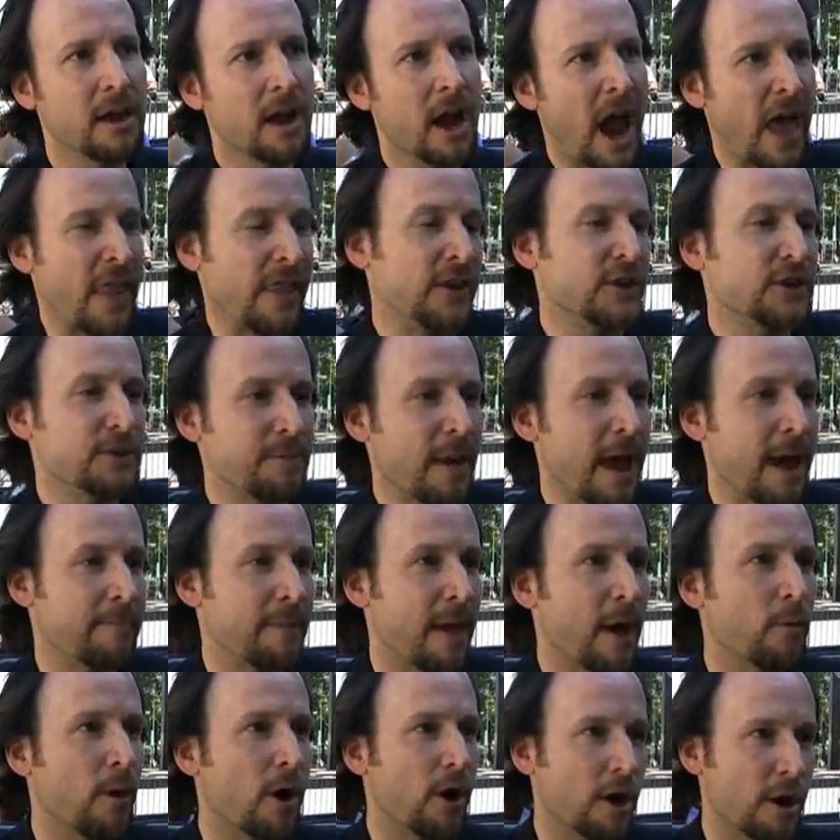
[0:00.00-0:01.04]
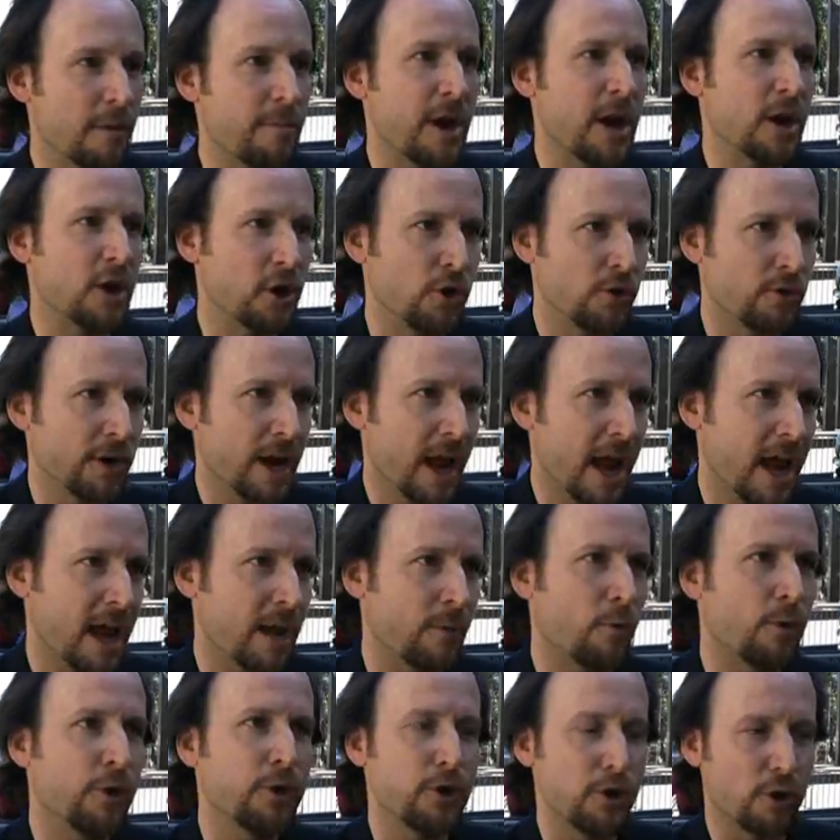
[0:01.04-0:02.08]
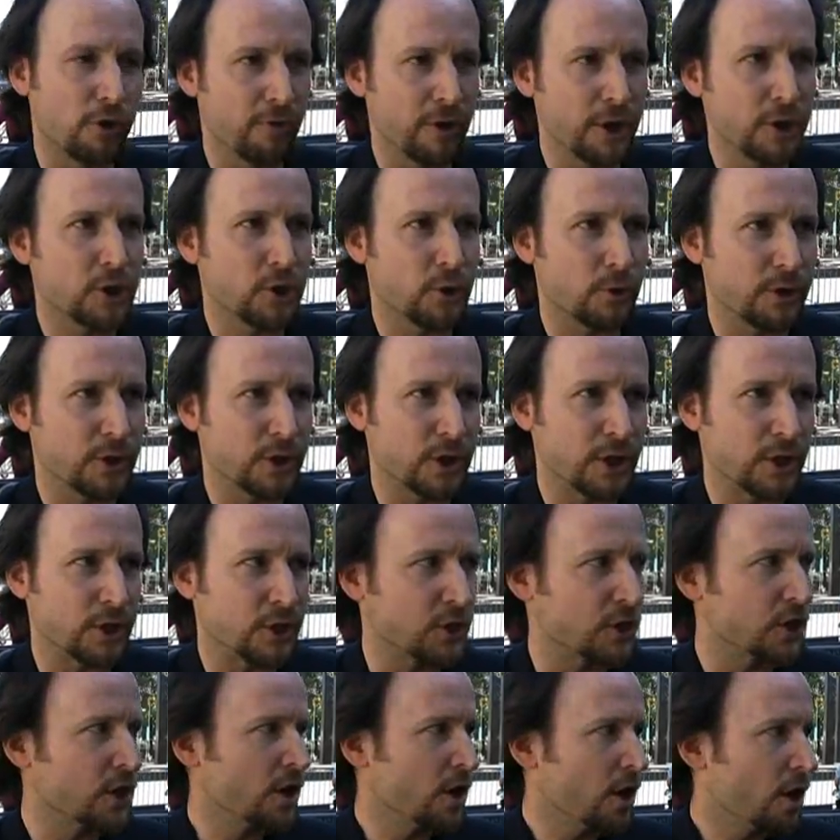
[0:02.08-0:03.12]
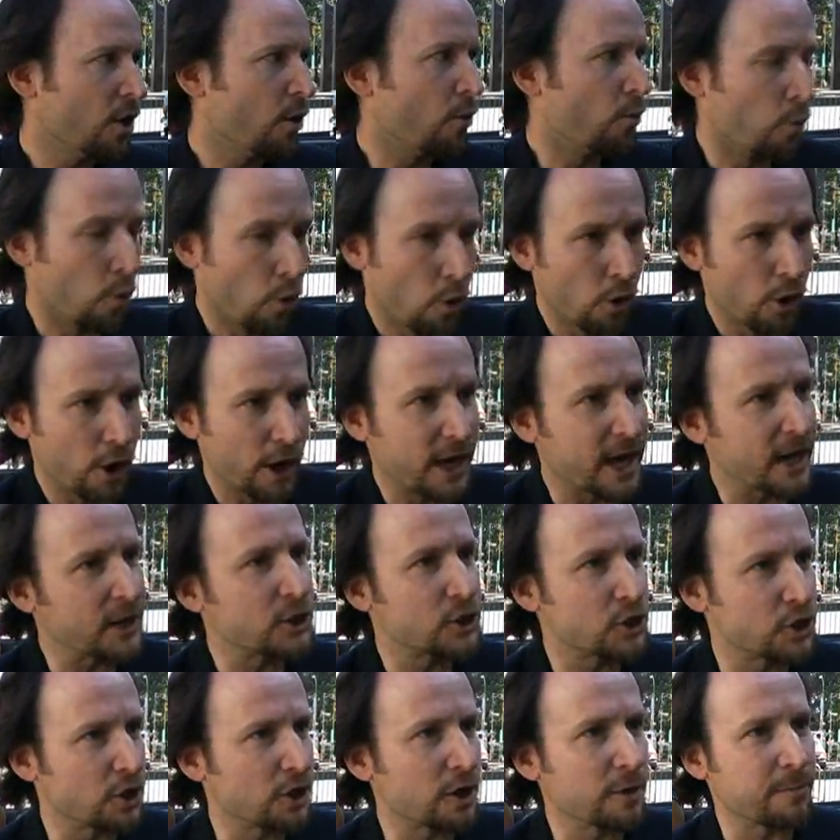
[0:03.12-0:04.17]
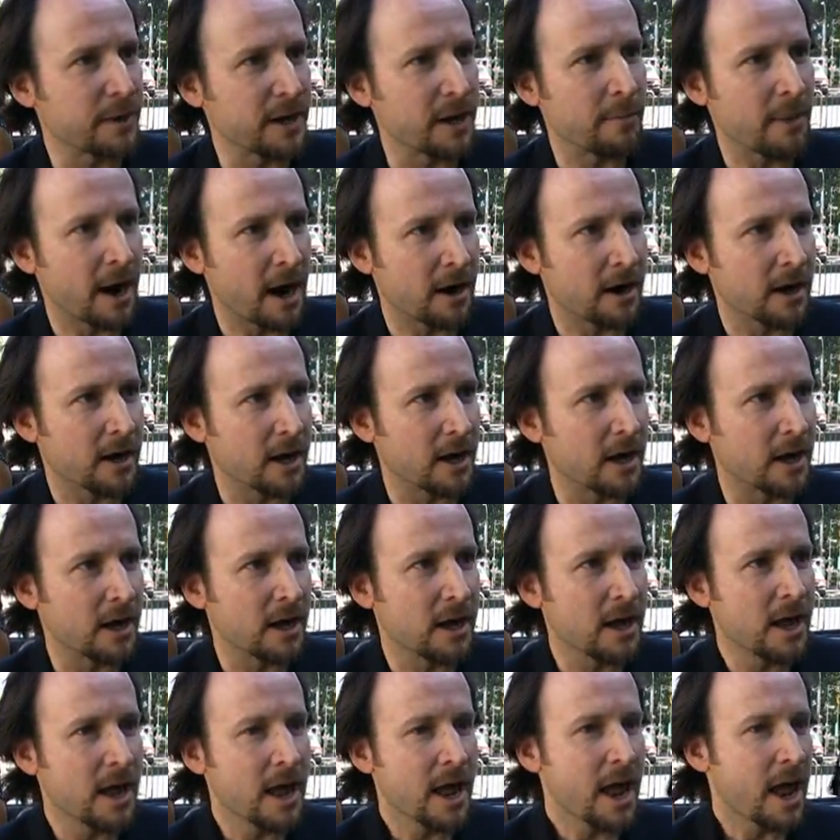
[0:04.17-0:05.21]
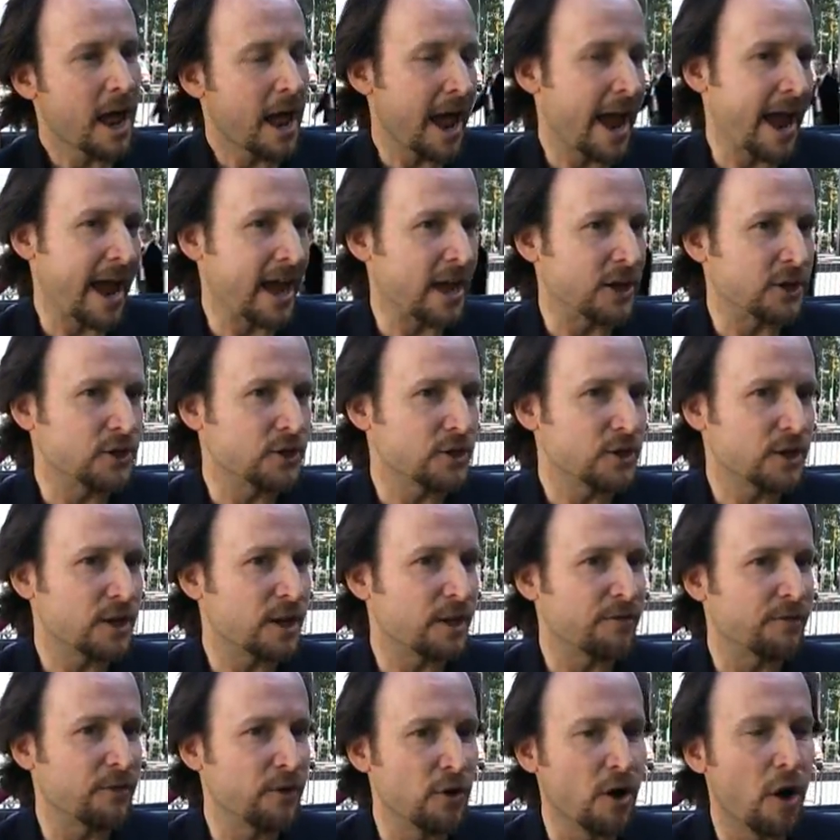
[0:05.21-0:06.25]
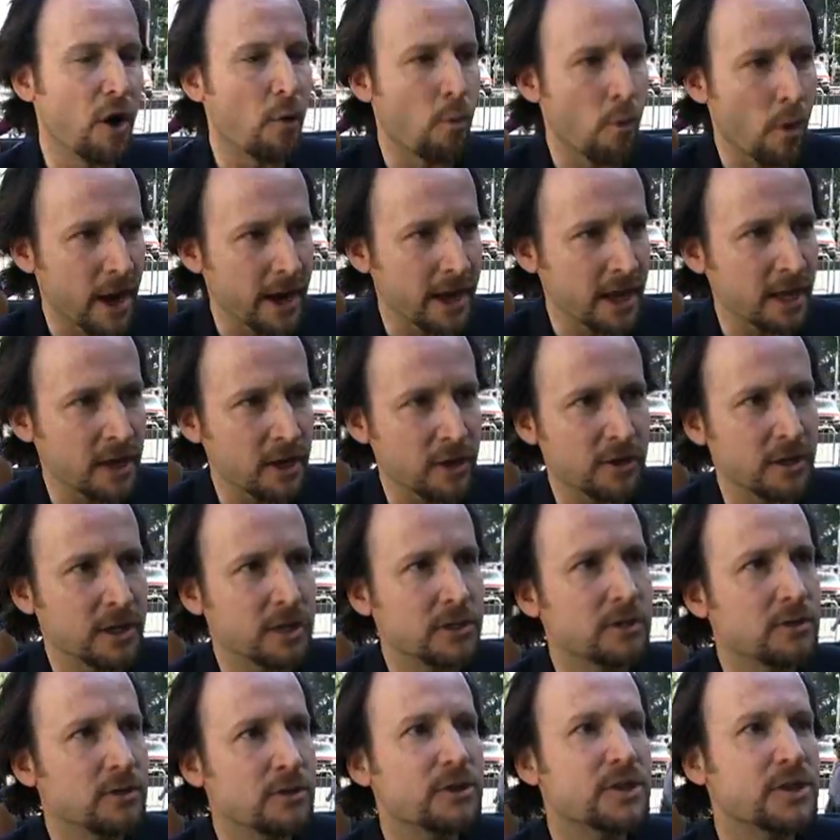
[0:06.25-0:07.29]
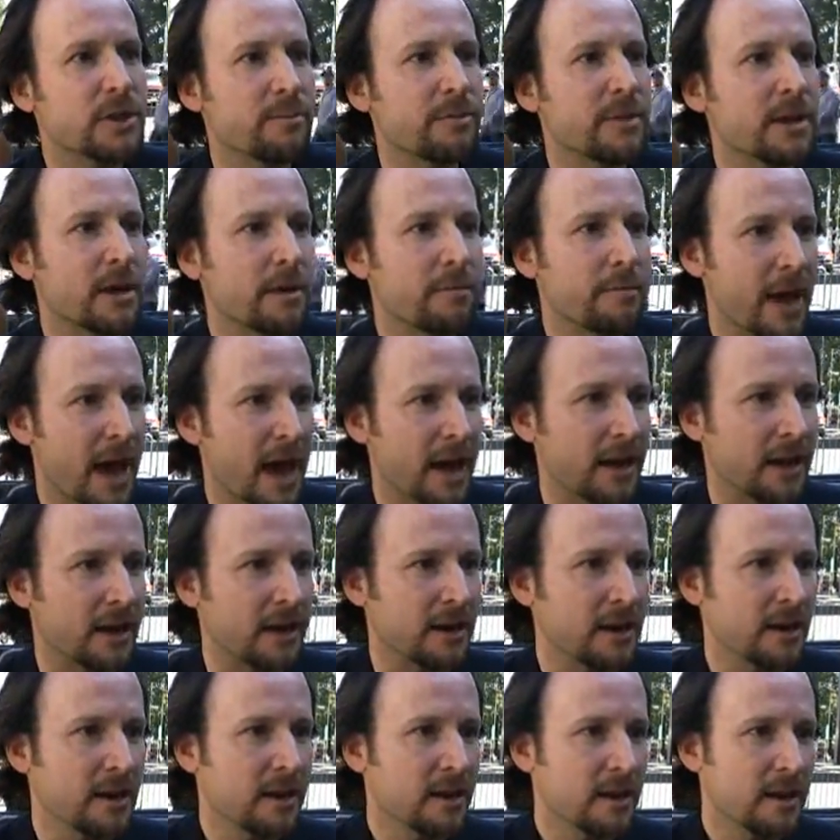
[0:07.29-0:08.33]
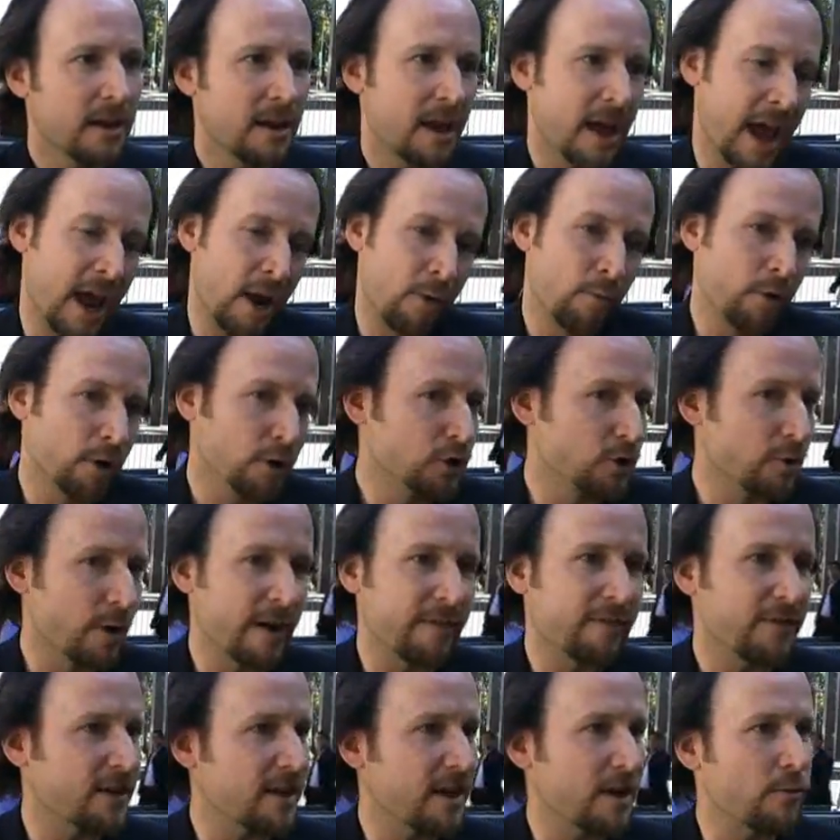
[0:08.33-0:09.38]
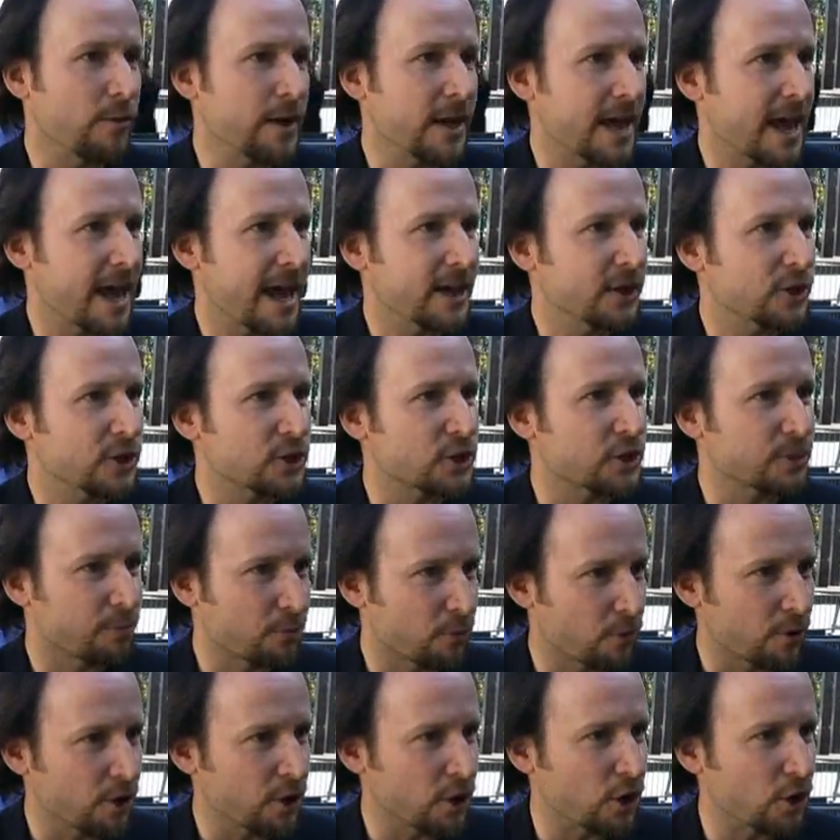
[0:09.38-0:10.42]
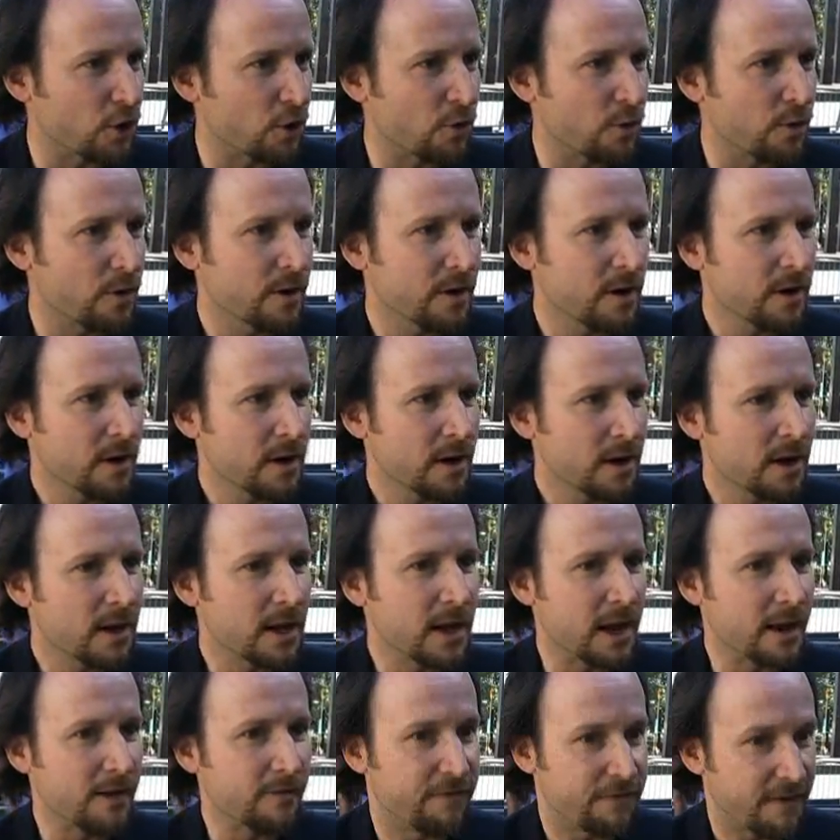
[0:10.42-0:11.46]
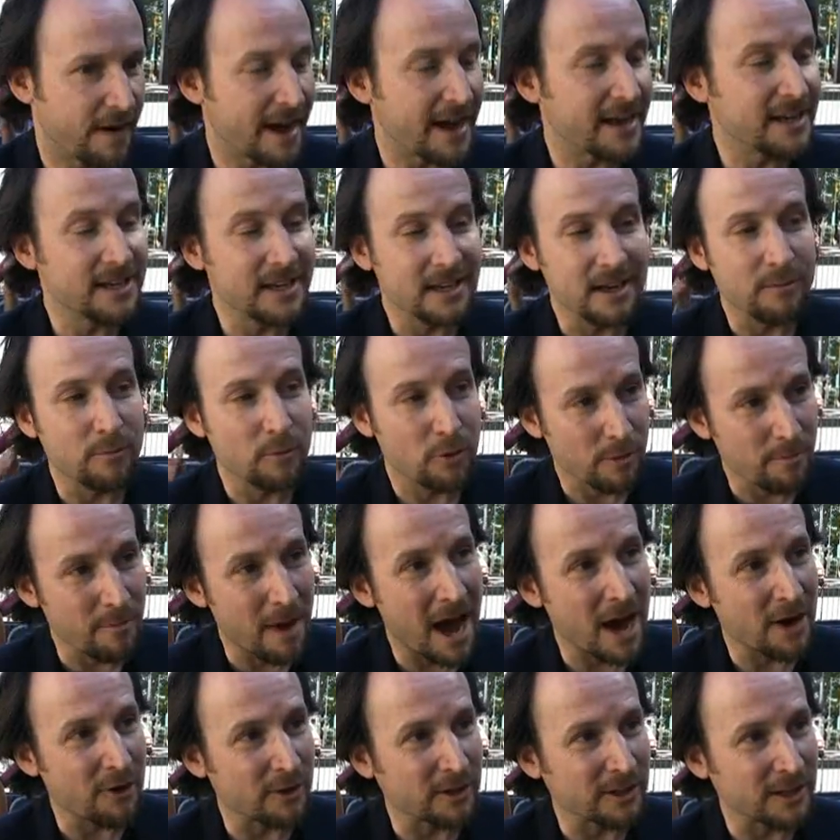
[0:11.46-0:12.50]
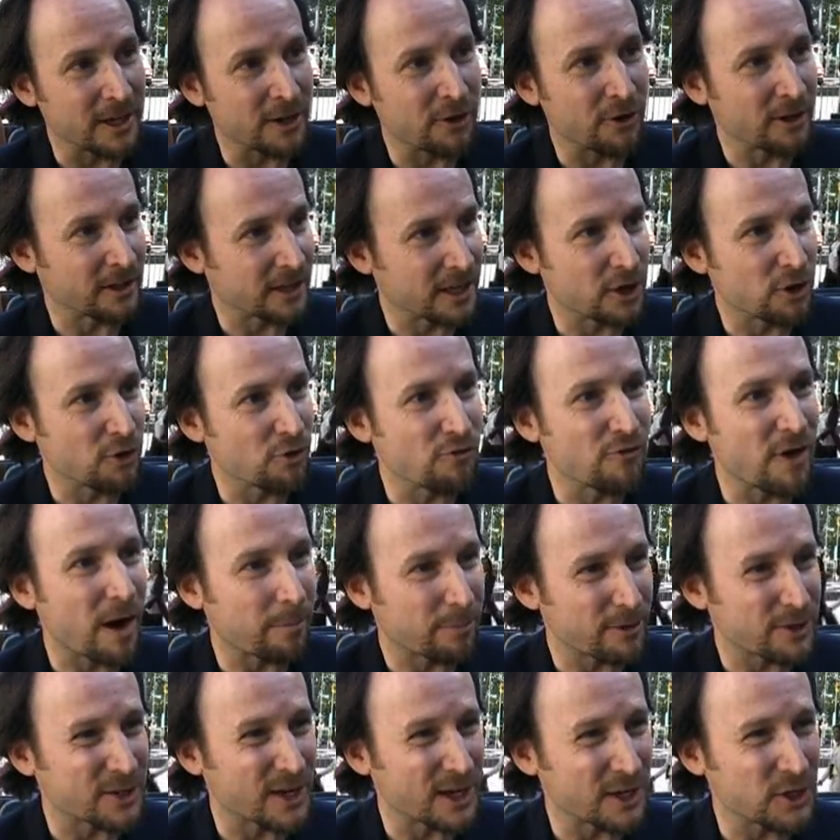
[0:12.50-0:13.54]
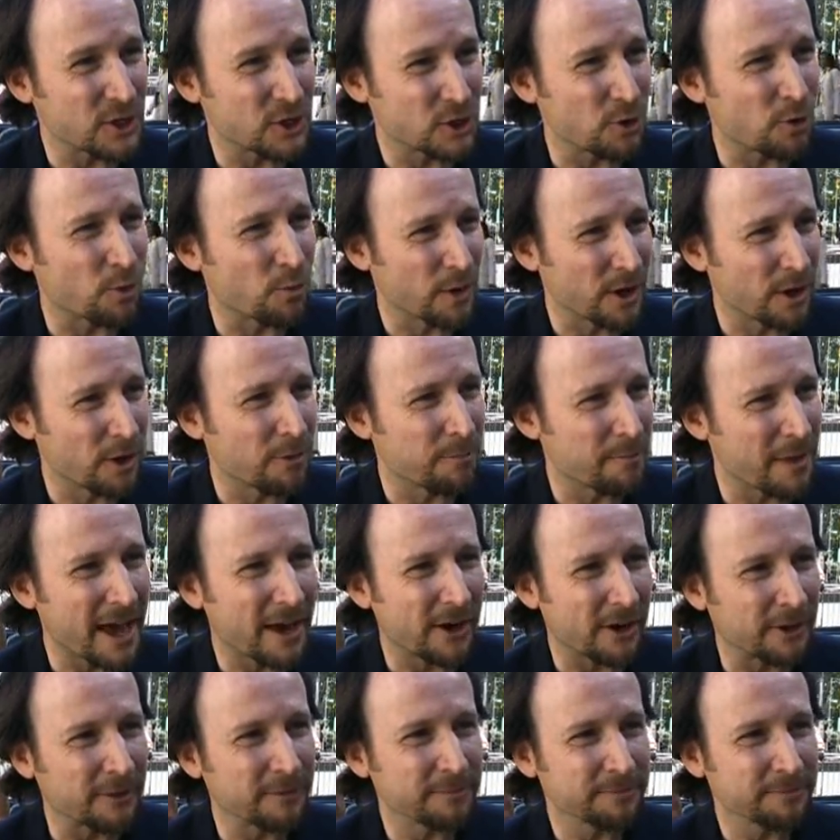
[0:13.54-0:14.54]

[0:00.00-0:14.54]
And this man may well commit in your name, with your resources, war against Europe and America. And if you don't want it, you need to do something about it. And we'll do everything we can to support you in finding a more moderate leader, a leader who represents your will better.